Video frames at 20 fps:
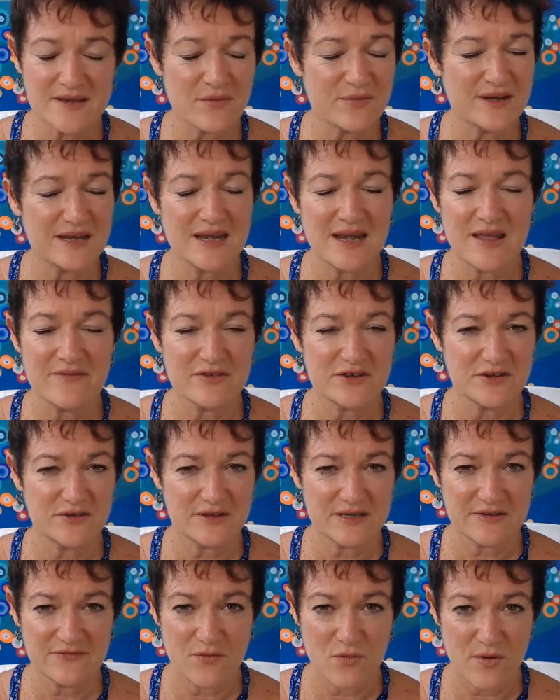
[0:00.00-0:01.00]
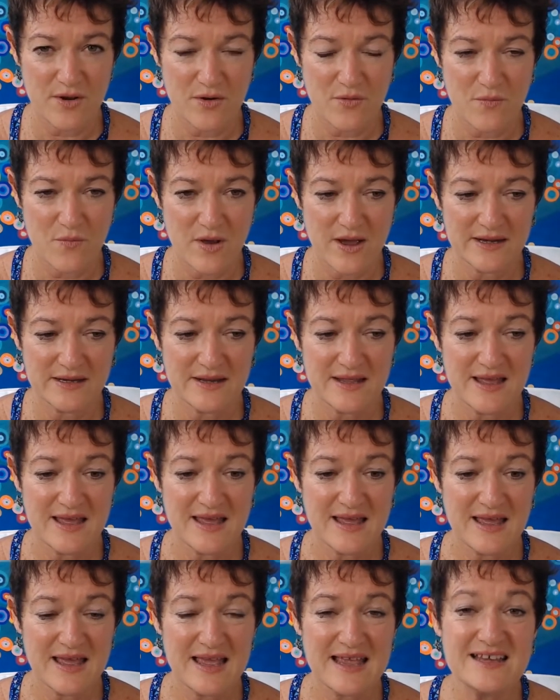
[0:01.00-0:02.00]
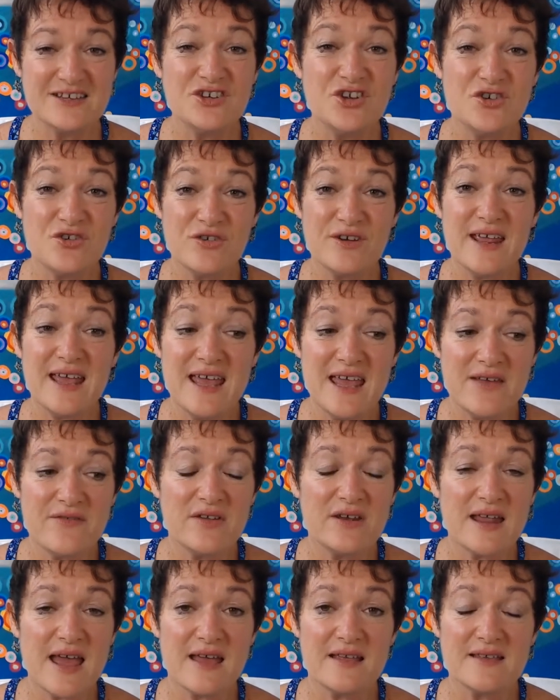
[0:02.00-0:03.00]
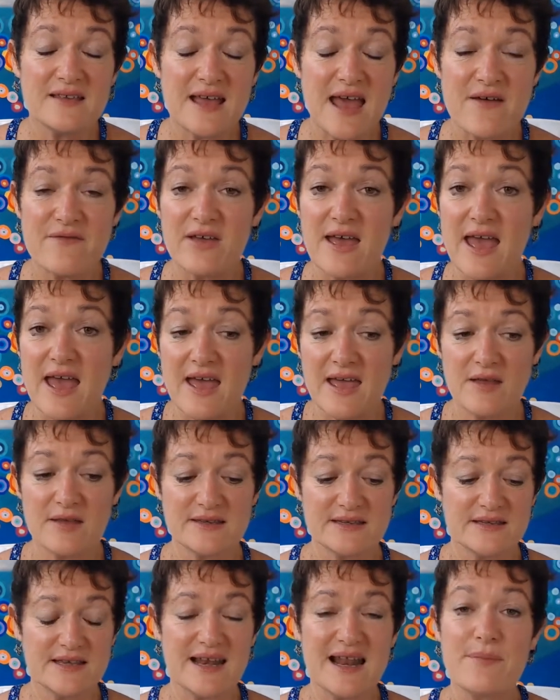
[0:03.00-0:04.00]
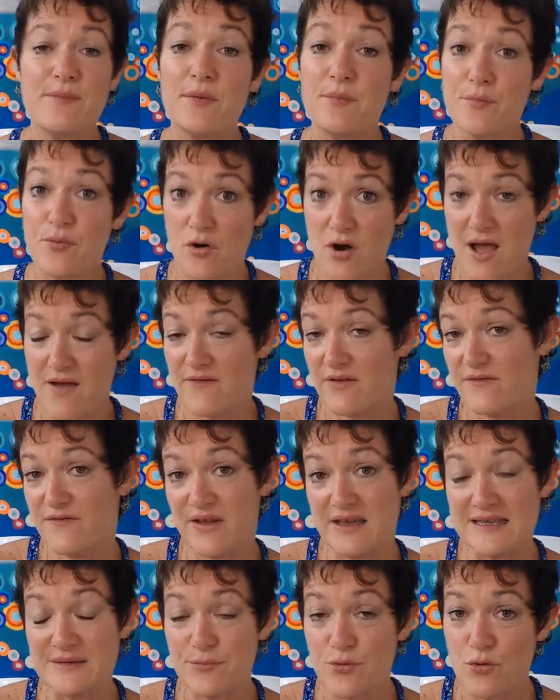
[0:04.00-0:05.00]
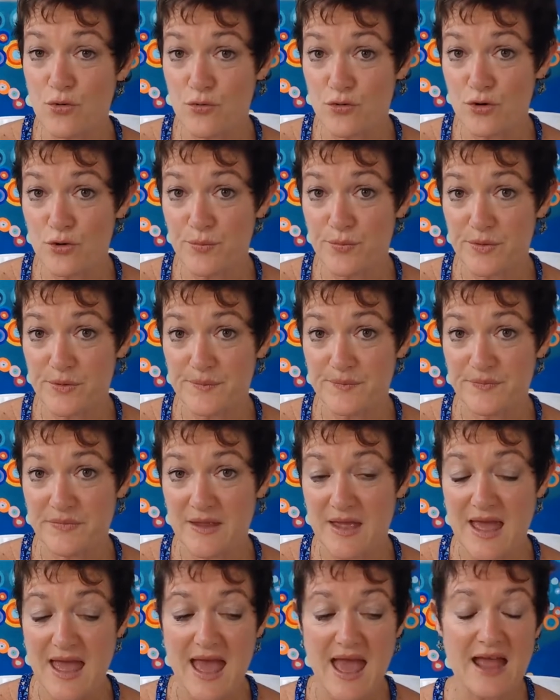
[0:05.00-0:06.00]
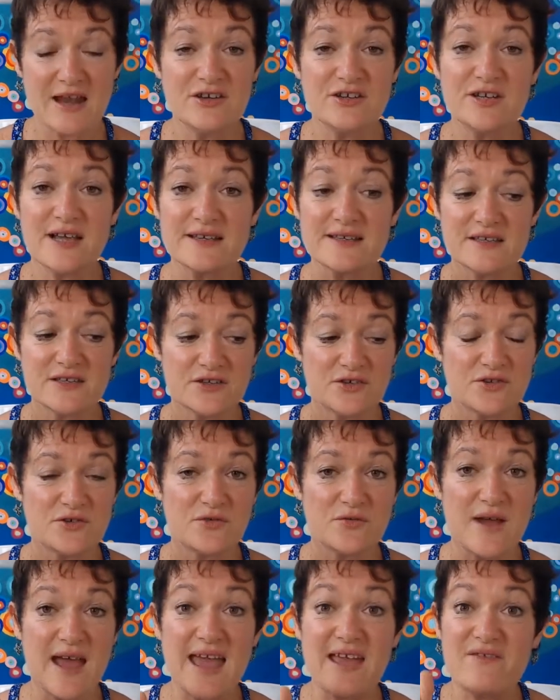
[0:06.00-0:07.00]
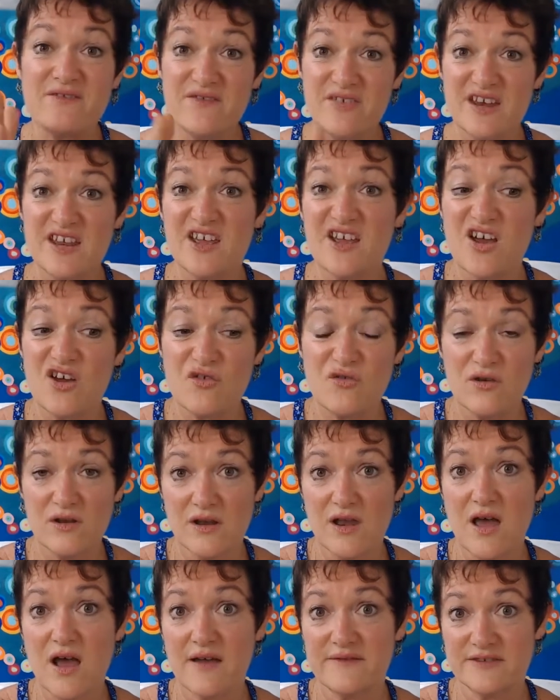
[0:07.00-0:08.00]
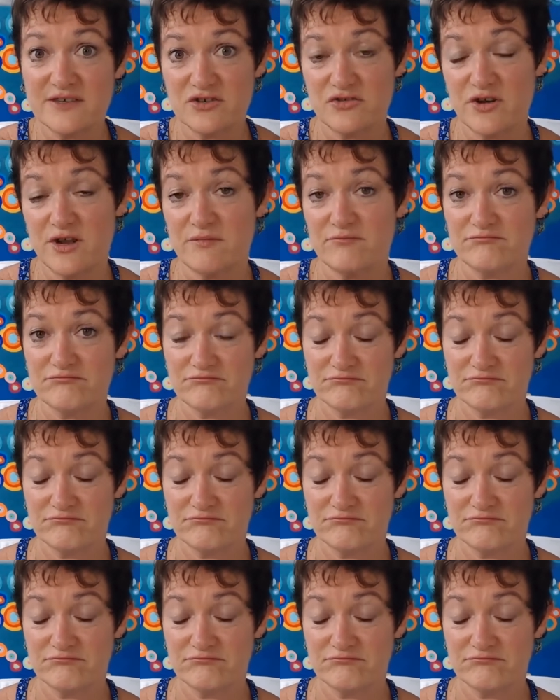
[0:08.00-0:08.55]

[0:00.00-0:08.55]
I would never do this for one-on-one, is you could even set up a private Facebook group and just do a video live stream